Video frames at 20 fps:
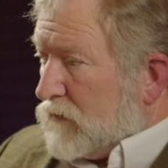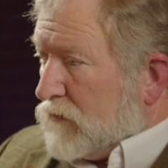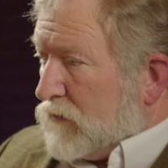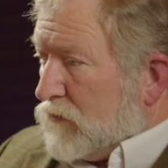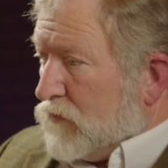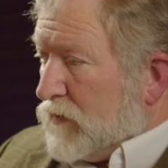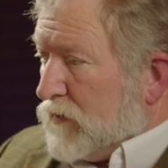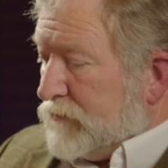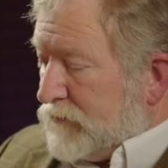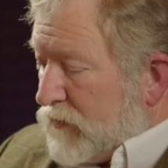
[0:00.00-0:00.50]

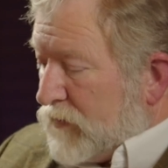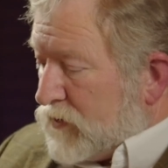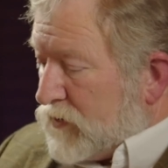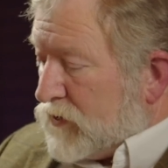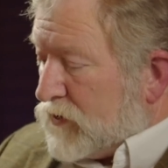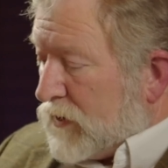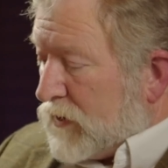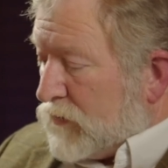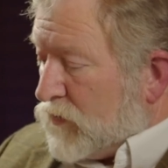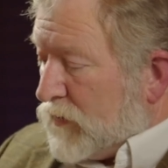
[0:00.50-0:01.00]

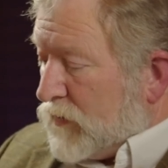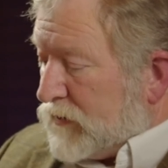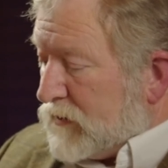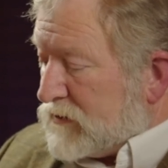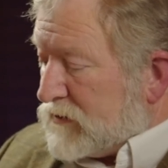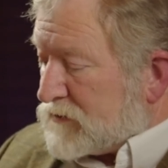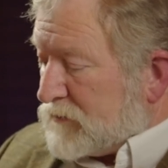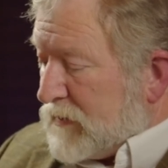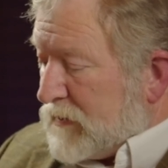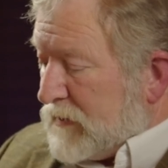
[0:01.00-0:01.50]
When
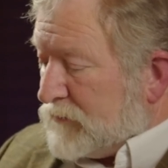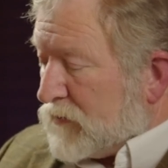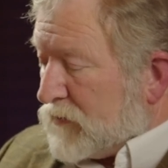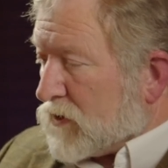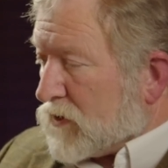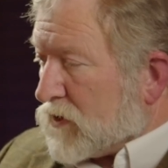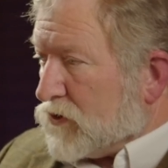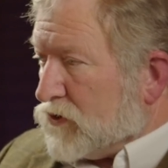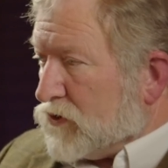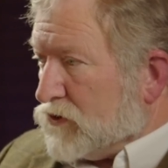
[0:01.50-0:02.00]
these people
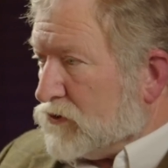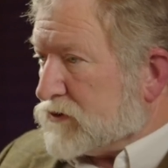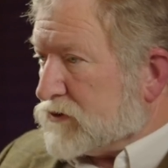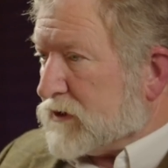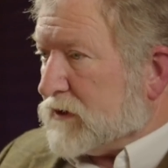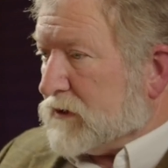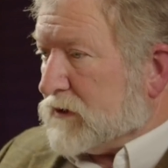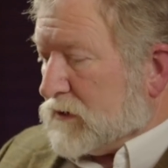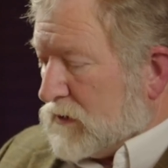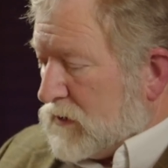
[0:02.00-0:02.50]
are
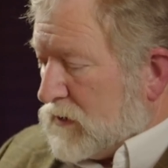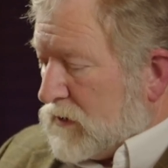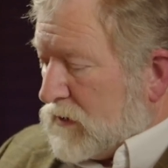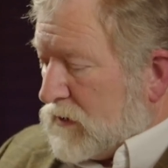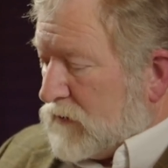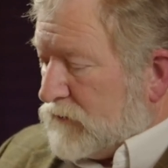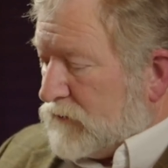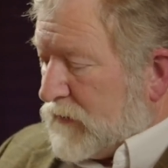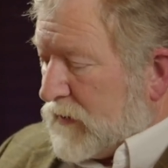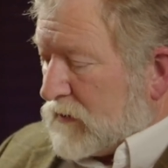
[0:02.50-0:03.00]
using
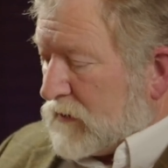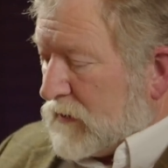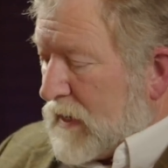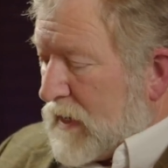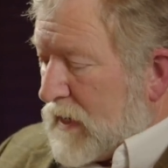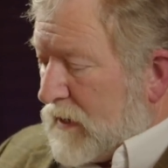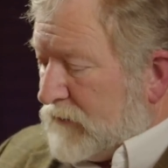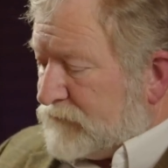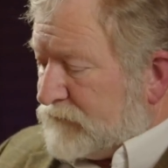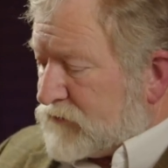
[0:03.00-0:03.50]
their
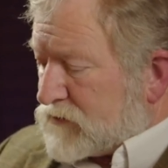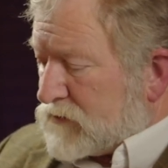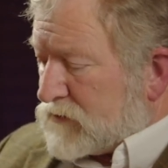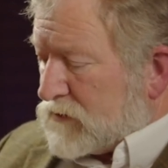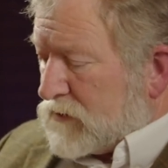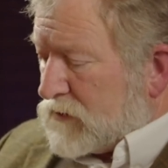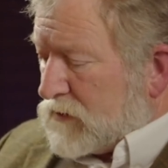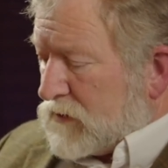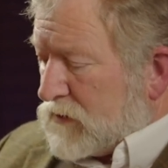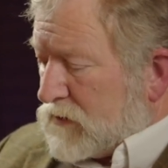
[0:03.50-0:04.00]
lives,
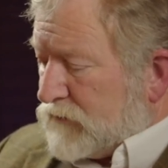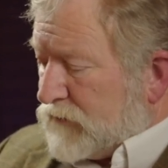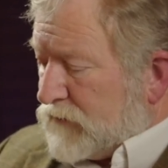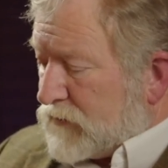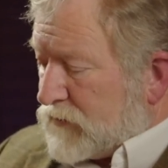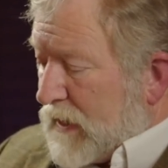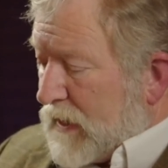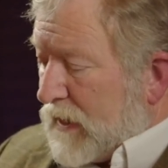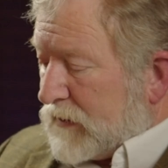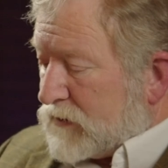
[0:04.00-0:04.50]

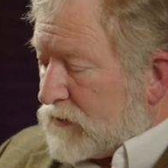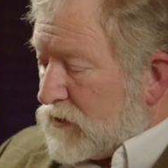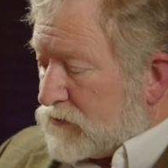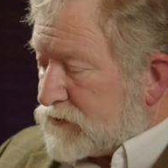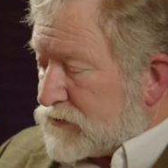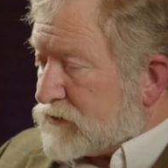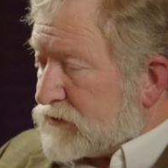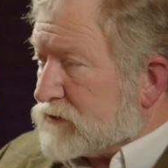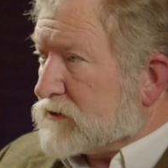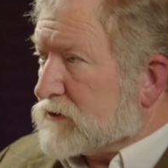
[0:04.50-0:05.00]
their
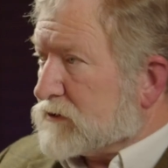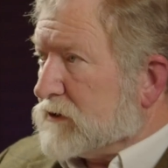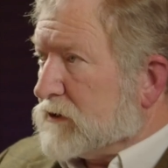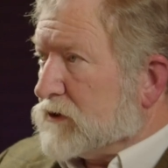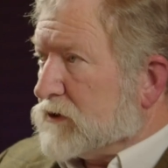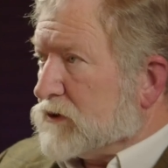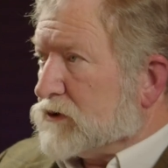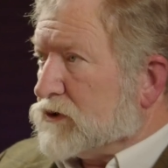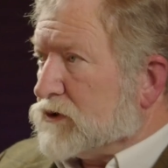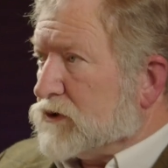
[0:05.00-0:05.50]
diagnosis
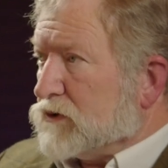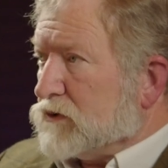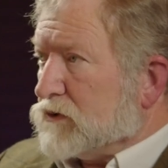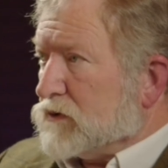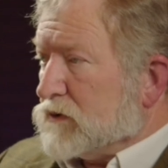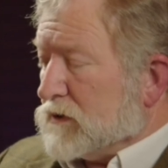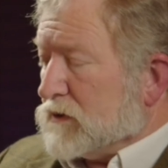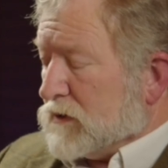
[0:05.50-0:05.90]
to